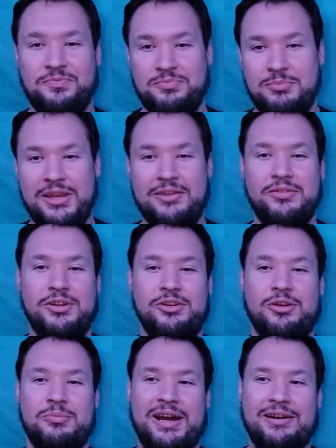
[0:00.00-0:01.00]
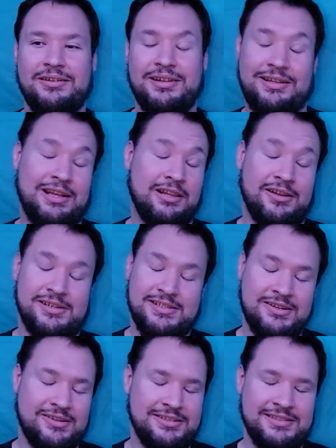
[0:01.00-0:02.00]
make a video about that I lost
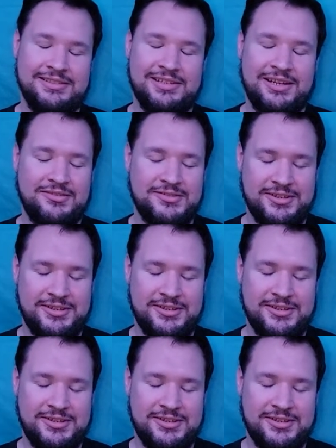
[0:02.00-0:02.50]
content of.